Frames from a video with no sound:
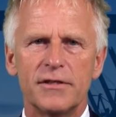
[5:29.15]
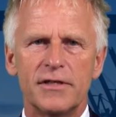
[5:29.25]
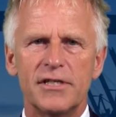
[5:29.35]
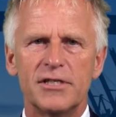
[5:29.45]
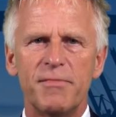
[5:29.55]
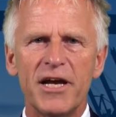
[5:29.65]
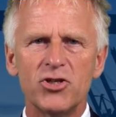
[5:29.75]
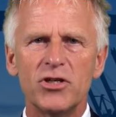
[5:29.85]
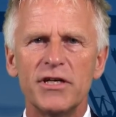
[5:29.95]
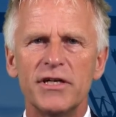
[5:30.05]

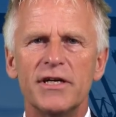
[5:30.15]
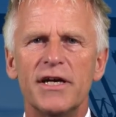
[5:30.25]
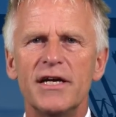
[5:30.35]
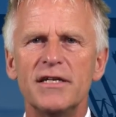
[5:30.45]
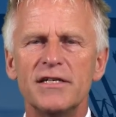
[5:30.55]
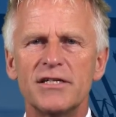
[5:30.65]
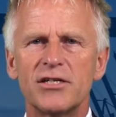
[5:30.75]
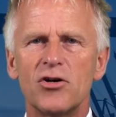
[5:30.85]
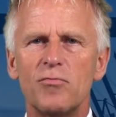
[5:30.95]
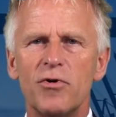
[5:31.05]
especially in the
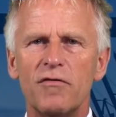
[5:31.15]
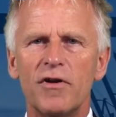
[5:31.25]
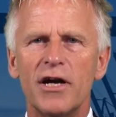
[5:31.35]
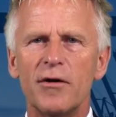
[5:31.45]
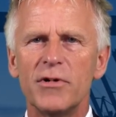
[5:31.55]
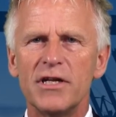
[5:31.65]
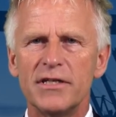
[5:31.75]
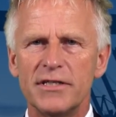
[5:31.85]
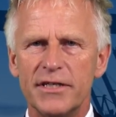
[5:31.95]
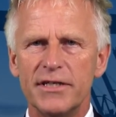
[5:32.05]
scope of
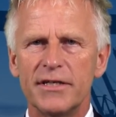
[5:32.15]
liability.